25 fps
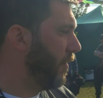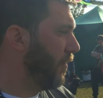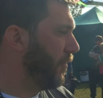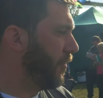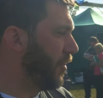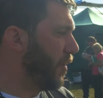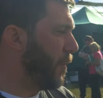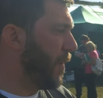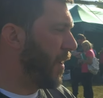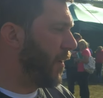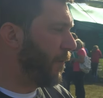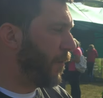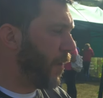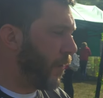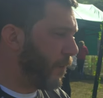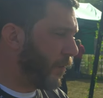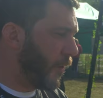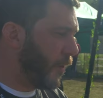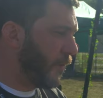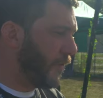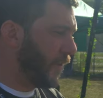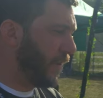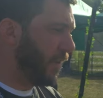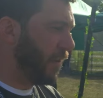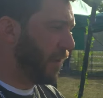So the benefit of
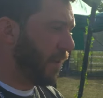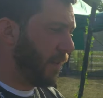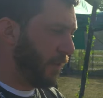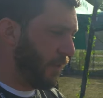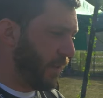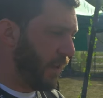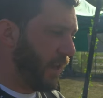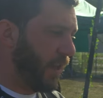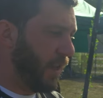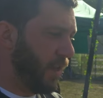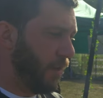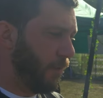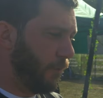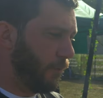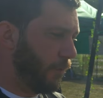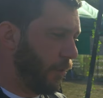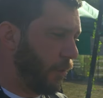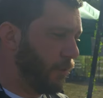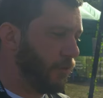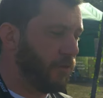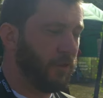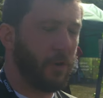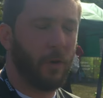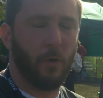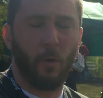using the
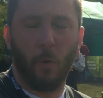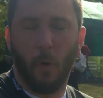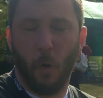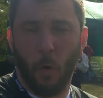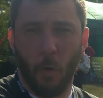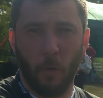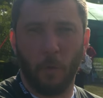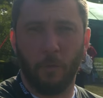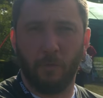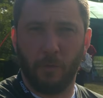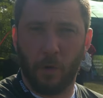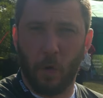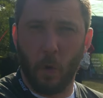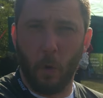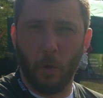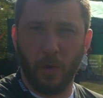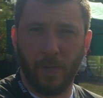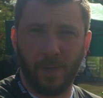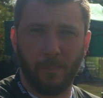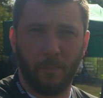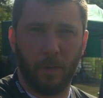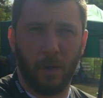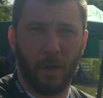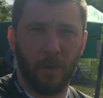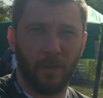photo or
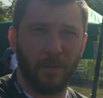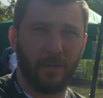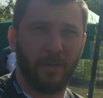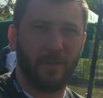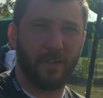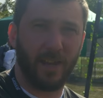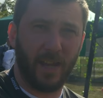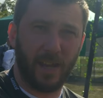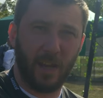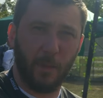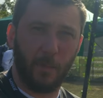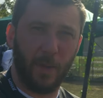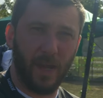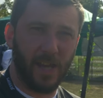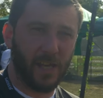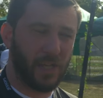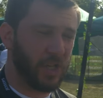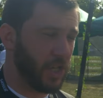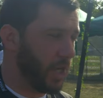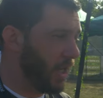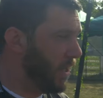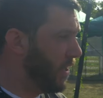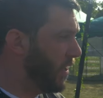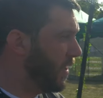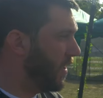recording button to take your
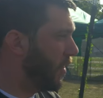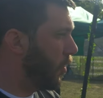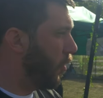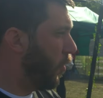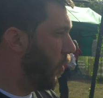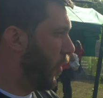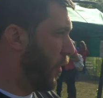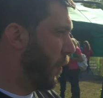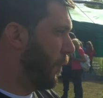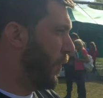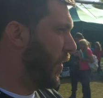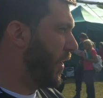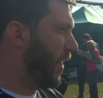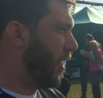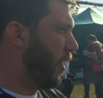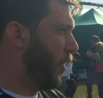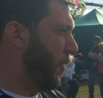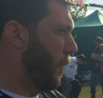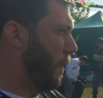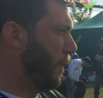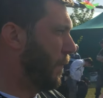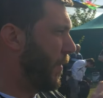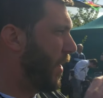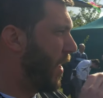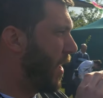picture or your
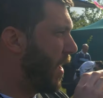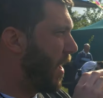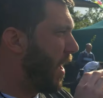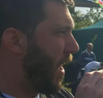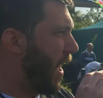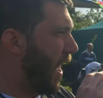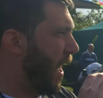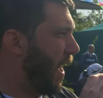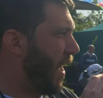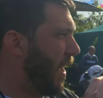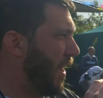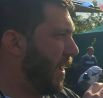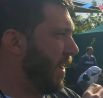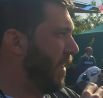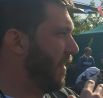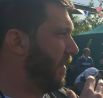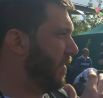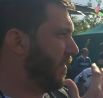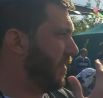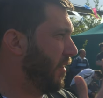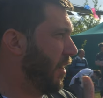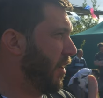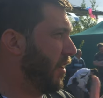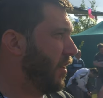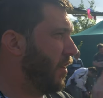video
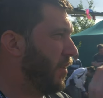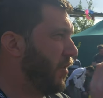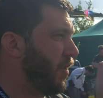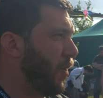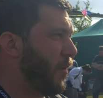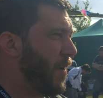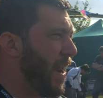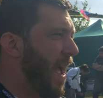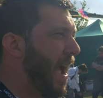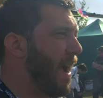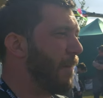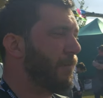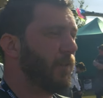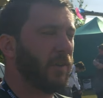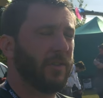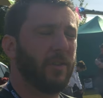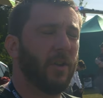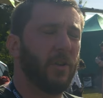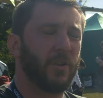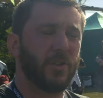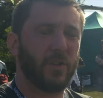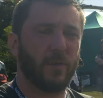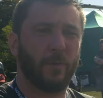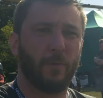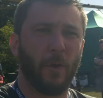is that you don't have to
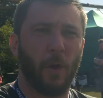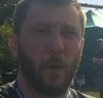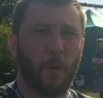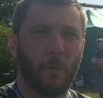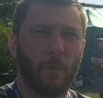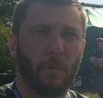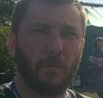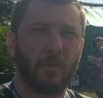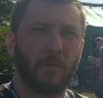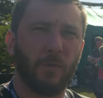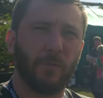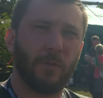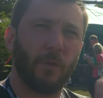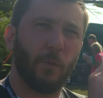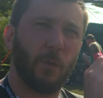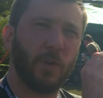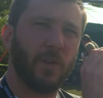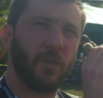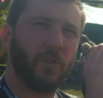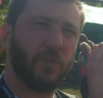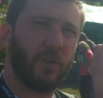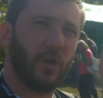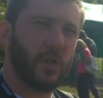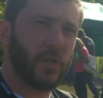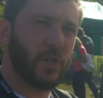touch the phone. So obviously when
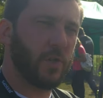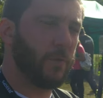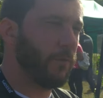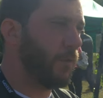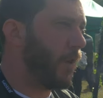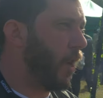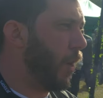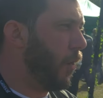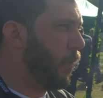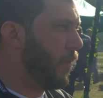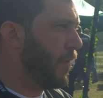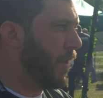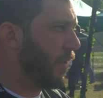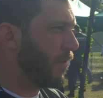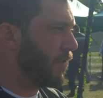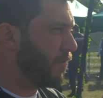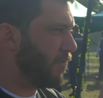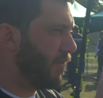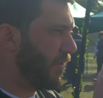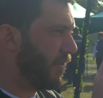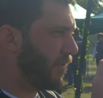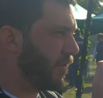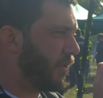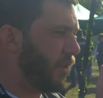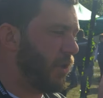you touch the phone, there's the
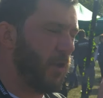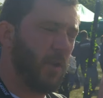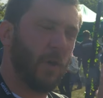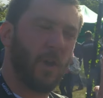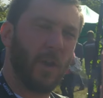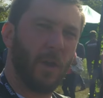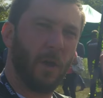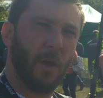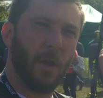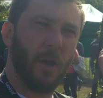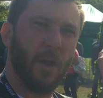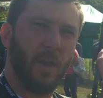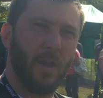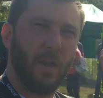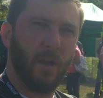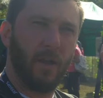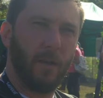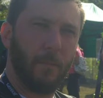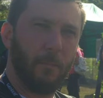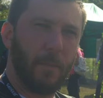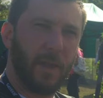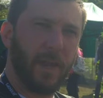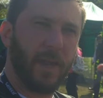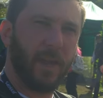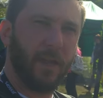risk that you're gonna
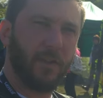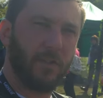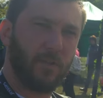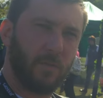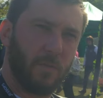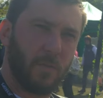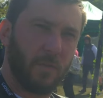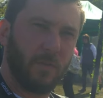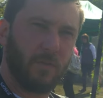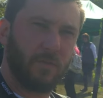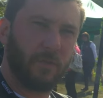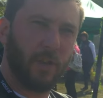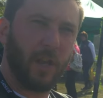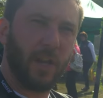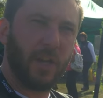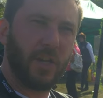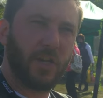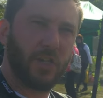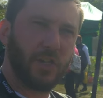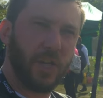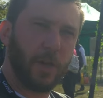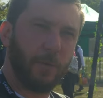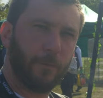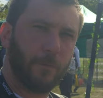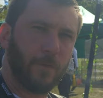make it slightly
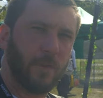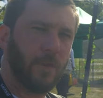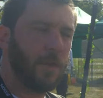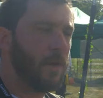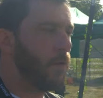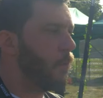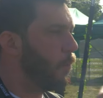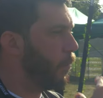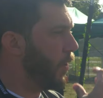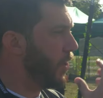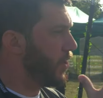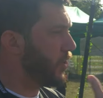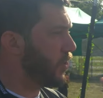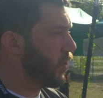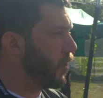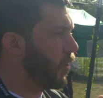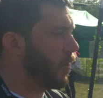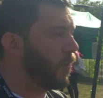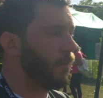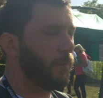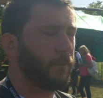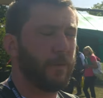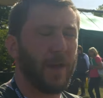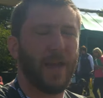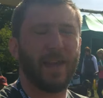shift, which could
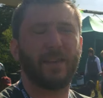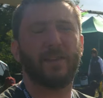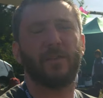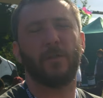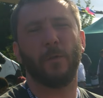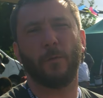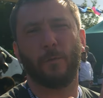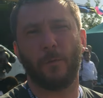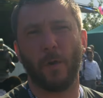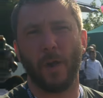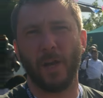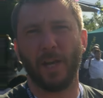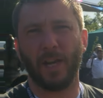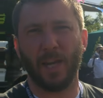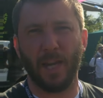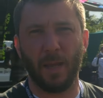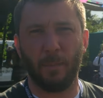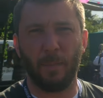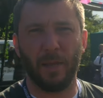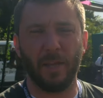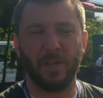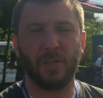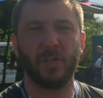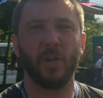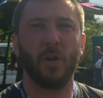affect your final
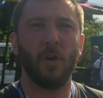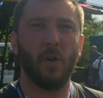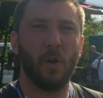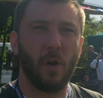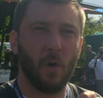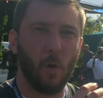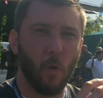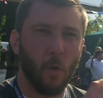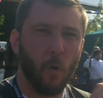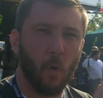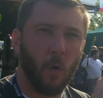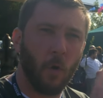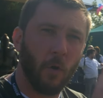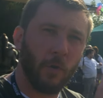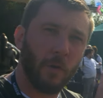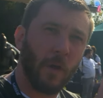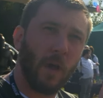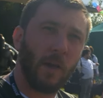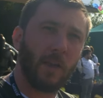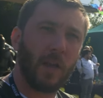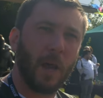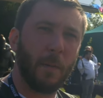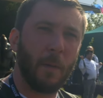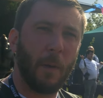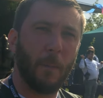image or
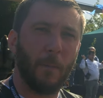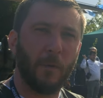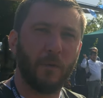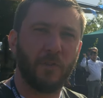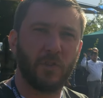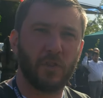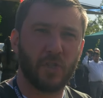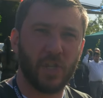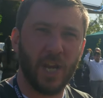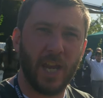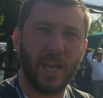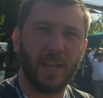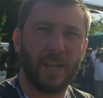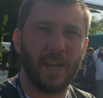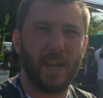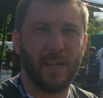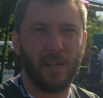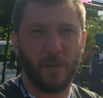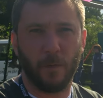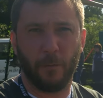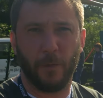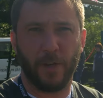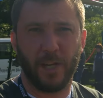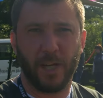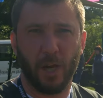come up as shake
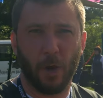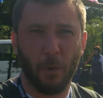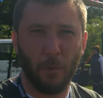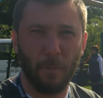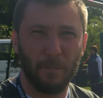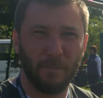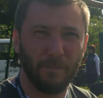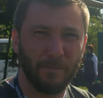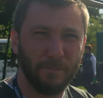in your video.